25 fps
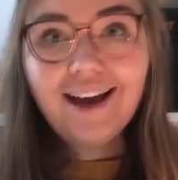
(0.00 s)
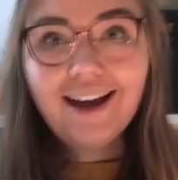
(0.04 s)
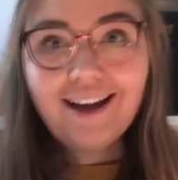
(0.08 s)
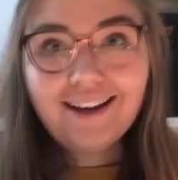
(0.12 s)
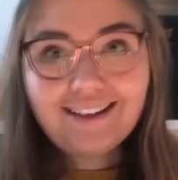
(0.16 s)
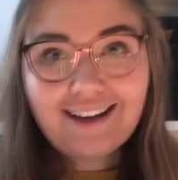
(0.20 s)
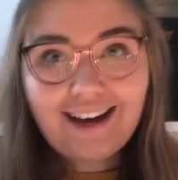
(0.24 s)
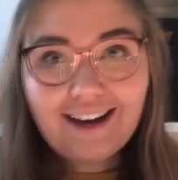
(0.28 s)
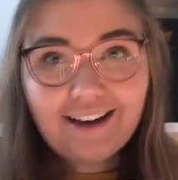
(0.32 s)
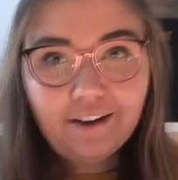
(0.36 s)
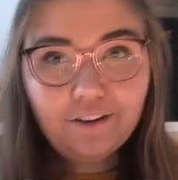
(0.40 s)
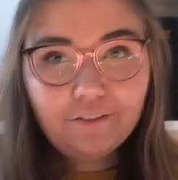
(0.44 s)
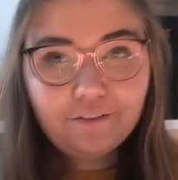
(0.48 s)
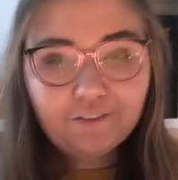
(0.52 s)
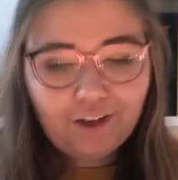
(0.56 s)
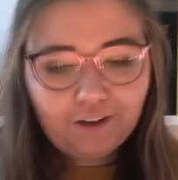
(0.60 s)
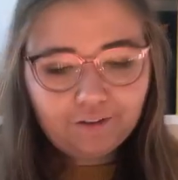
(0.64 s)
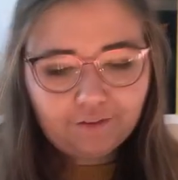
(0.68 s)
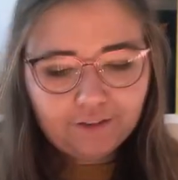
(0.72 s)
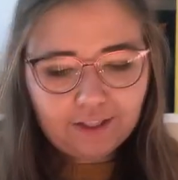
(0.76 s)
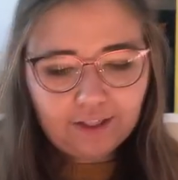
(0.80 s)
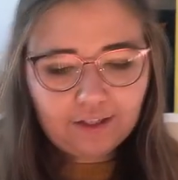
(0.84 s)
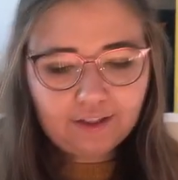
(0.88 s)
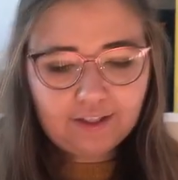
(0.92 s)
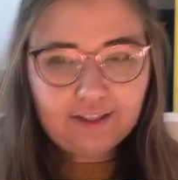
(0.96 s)
It kind of
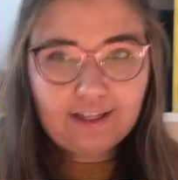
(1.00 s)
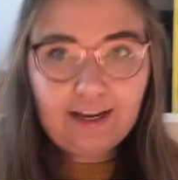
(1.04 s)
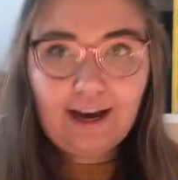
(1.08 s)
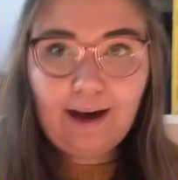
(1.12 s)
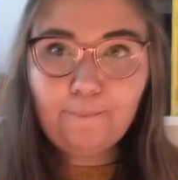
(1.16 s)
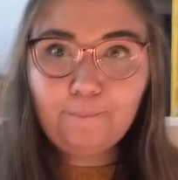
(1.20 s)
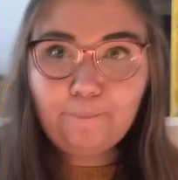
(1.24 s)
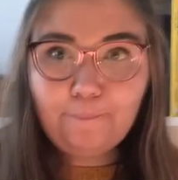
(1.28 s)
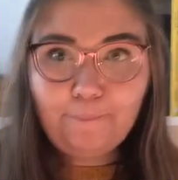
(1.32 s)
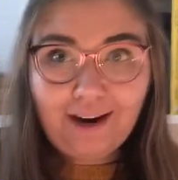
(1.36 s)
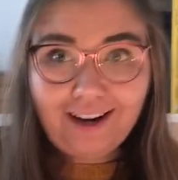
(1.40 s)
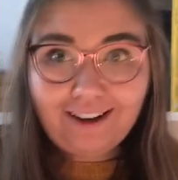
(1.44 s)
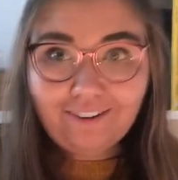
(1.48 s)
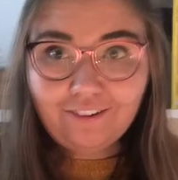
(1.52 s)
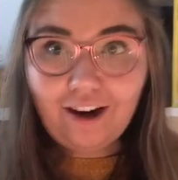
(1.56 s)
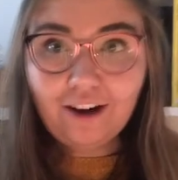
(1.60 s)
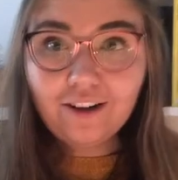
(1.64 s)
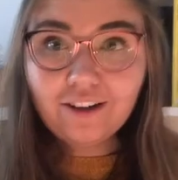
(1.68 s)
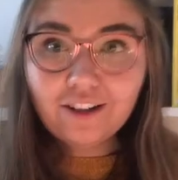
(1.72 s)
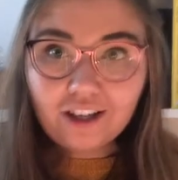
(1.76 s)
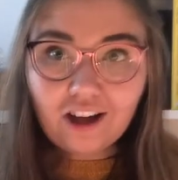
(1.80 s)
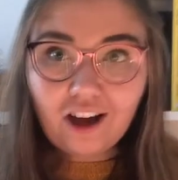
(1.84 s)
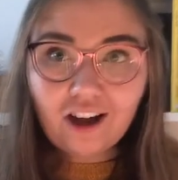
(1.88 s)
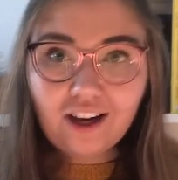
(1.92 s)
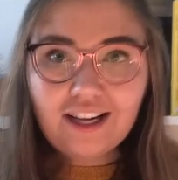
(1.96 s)
gives you some background
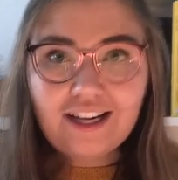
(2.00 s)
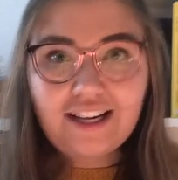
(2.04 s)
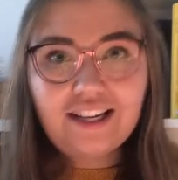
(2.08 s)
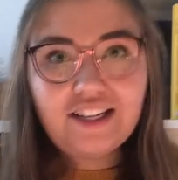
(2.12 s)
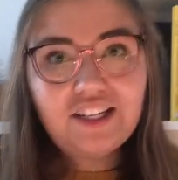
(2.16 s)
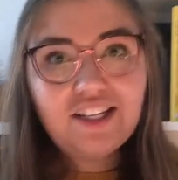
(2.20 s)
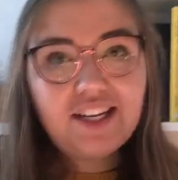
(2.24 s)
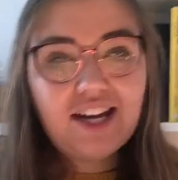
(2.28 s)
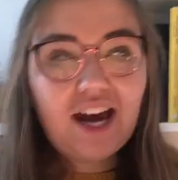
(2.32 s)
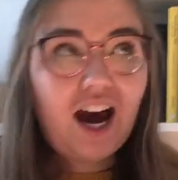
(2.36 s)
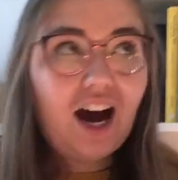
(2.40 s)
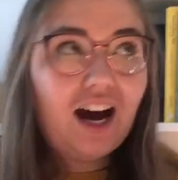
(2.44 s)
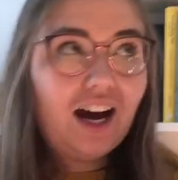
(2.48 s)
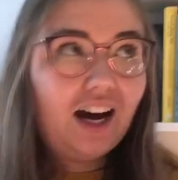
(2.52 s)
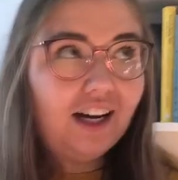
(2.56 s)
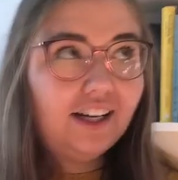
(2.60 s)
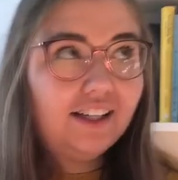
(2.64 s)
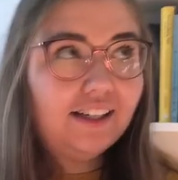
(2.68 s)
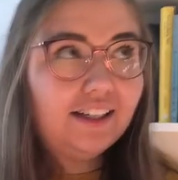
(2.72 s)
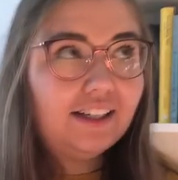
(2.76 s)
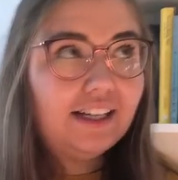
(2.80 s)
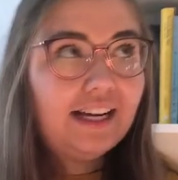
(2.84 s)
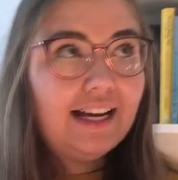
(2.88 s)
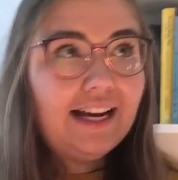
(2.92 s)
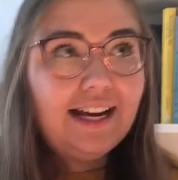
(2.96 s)
knowledge
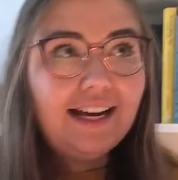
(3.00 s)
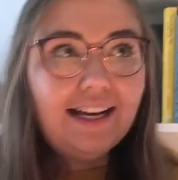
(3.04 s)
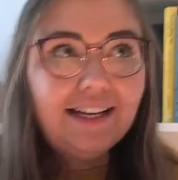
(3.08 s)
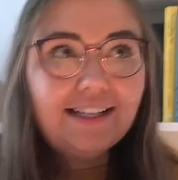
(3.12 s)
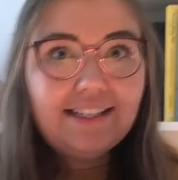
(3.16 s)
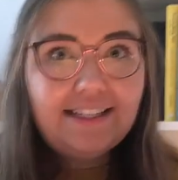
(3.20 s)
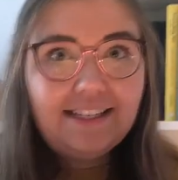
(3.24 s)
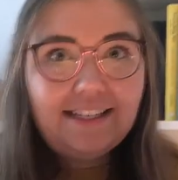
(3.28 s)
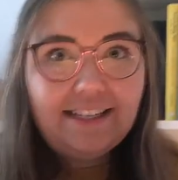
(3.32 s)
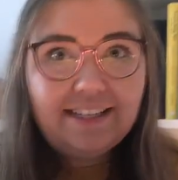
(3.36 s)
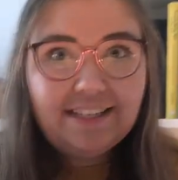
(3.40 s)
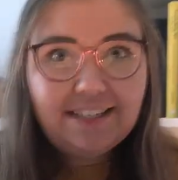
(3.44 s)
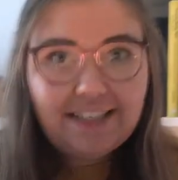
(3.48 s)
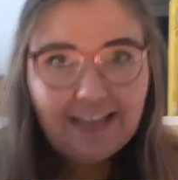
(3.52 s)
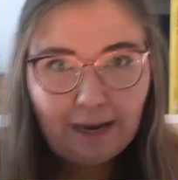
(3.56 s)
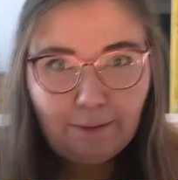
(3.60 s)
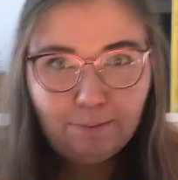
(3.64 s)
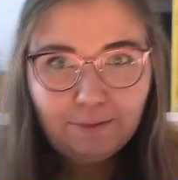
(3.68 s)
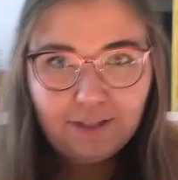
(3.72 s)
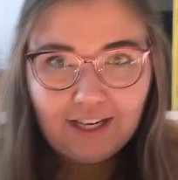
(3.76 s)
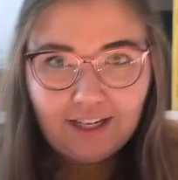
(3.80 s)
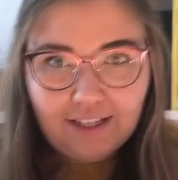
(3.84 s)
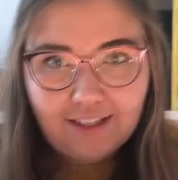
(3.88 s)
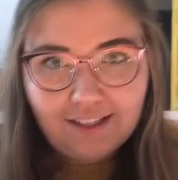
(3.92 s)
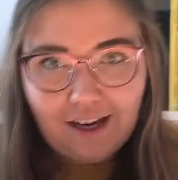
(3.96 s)
on the
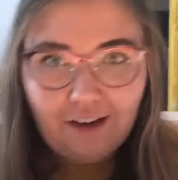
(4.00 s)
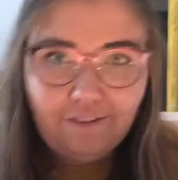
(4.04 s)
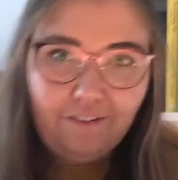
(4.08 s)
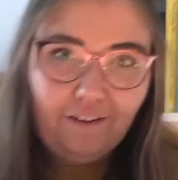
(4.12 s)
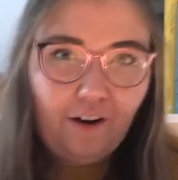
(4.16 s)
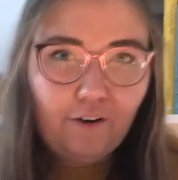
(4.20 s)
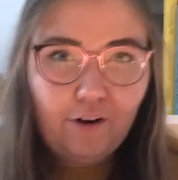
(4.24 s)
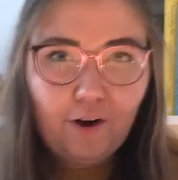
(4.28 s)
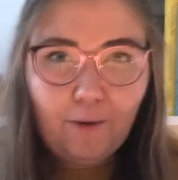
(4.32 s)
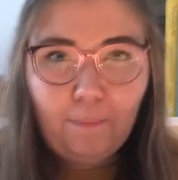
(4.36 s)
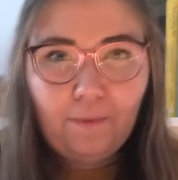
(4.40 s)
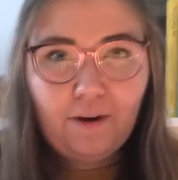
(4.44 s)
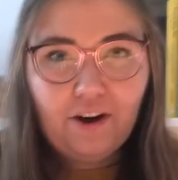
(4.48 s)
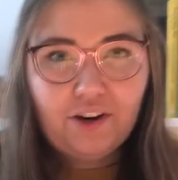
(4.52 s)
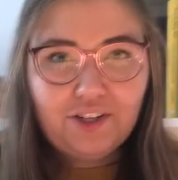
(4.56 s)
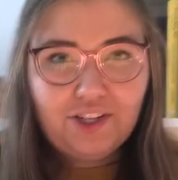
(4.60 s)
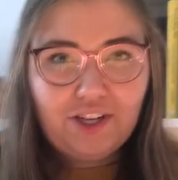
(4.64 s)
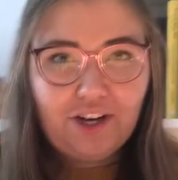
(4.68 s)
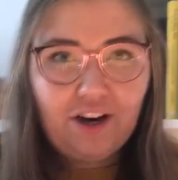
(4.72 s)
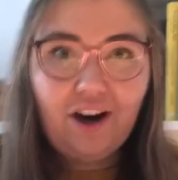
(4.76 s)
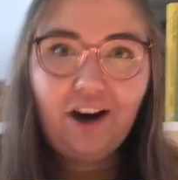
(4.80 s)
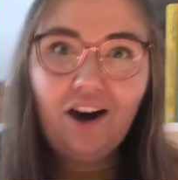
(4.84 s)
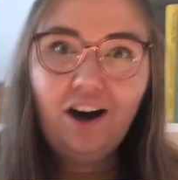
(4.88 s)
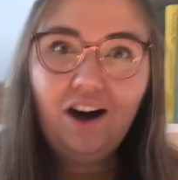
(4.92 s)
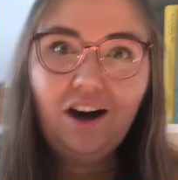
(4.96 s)
subjects of Harry
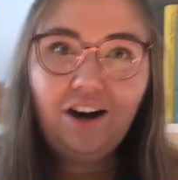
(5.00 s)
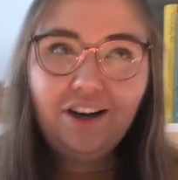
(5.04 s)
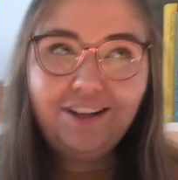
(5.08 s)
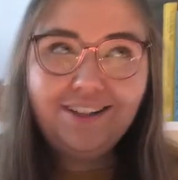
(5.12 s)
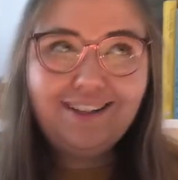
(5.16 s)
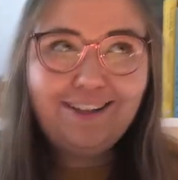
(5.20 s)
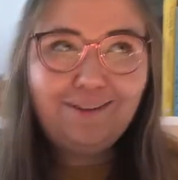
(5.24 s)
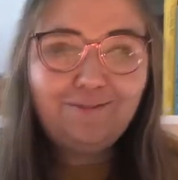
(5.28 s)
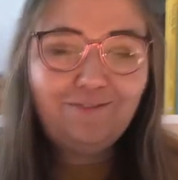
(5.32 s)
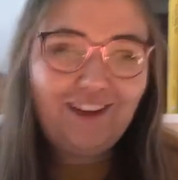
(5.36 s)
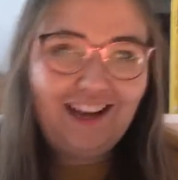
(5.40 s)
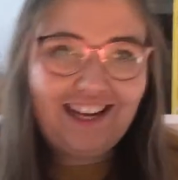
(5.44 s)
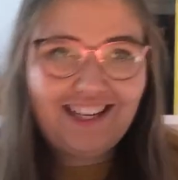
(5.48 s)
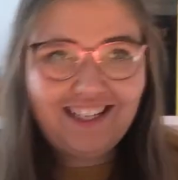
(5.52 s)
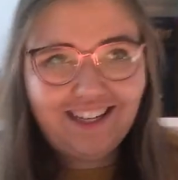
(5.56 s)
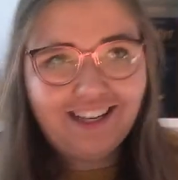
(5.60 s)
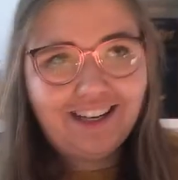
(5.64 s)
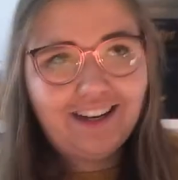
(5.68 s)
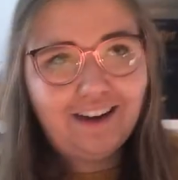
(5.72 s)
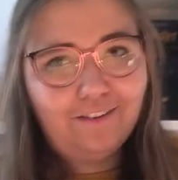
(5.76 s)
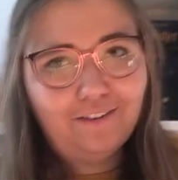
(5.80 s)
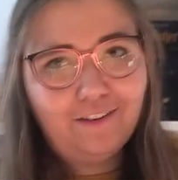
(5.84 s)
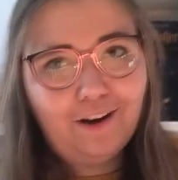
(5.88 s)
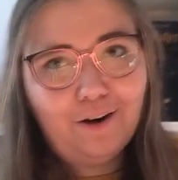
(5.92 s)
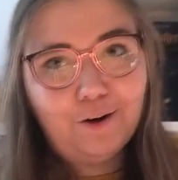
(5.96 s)
Potter, on the magic
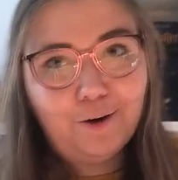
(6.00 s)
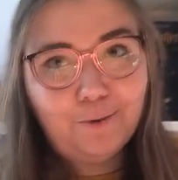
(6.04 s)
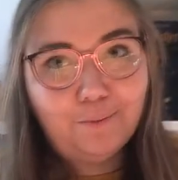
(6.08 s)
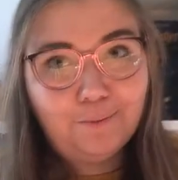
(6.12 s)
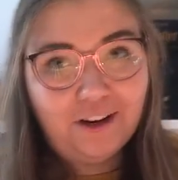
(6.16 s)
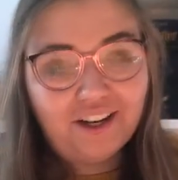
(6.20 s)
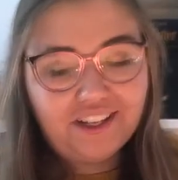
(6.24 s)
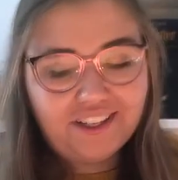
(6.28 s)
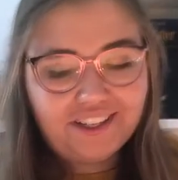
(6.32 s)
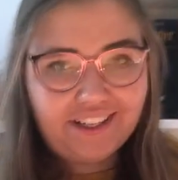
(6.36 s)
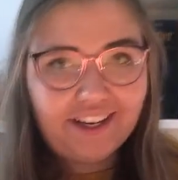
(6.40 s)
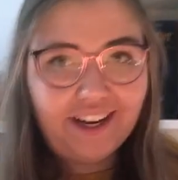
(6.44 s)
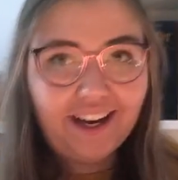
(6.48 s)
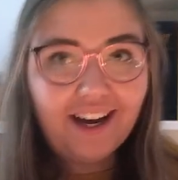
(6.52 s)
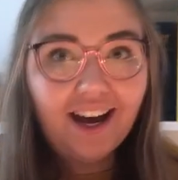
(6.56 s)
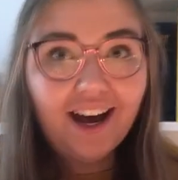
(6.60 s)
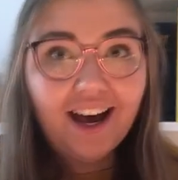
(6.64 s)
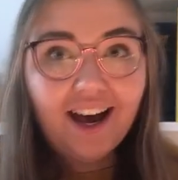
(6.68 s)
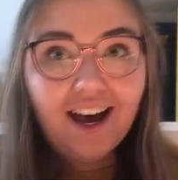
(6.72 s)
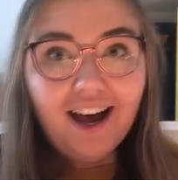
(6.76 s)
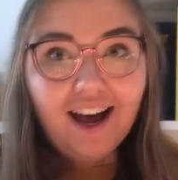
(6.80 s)
of Harry Potter,